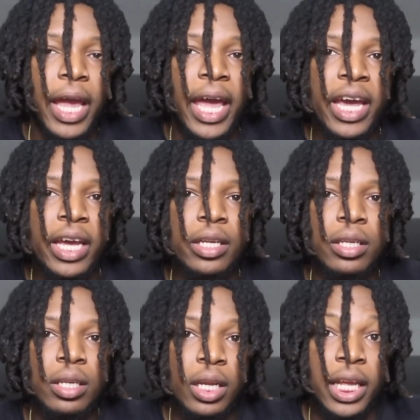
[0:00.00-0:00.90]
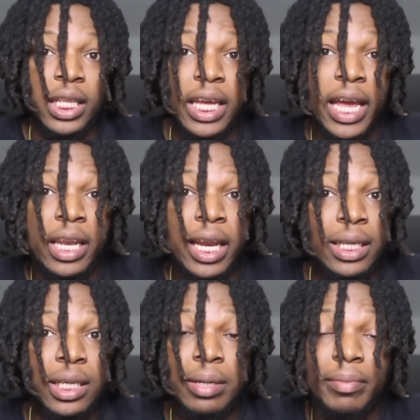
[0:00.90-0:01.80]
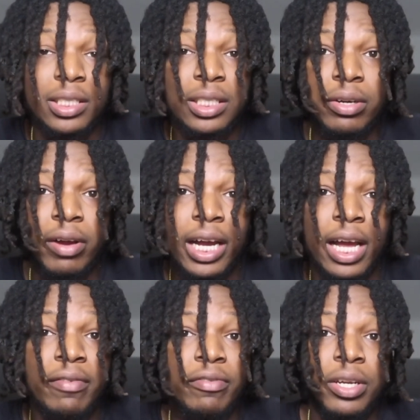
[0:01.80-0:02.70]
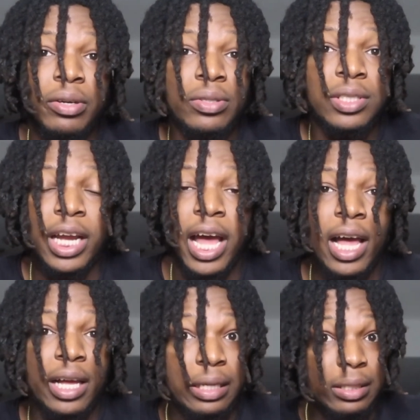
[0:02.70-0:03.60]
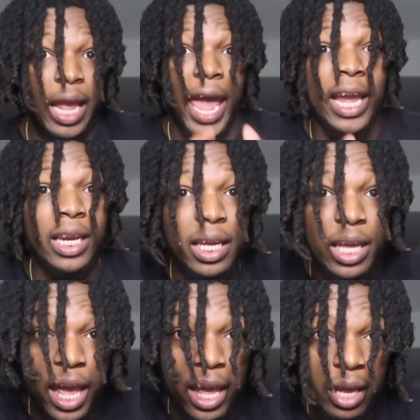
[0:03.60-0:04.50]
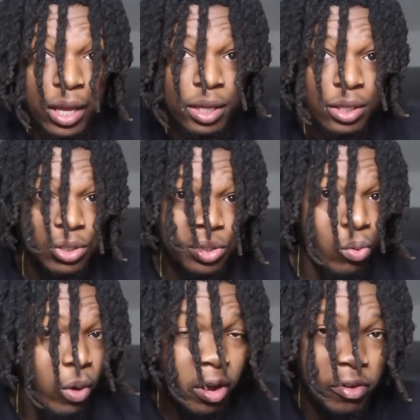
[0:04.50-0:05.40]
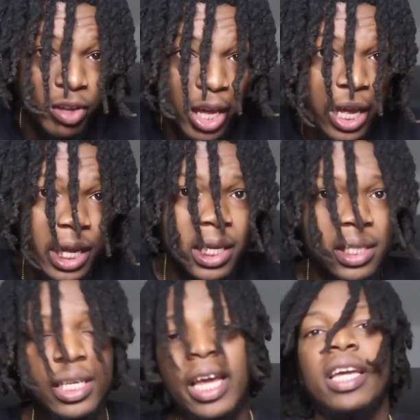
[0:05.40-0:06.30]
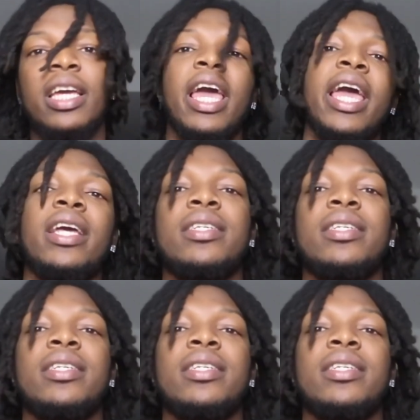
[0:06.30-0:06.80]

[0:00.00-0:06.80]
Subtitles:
And in the end, like, look at my channel. I got videos that got 80K, 12K, 10K,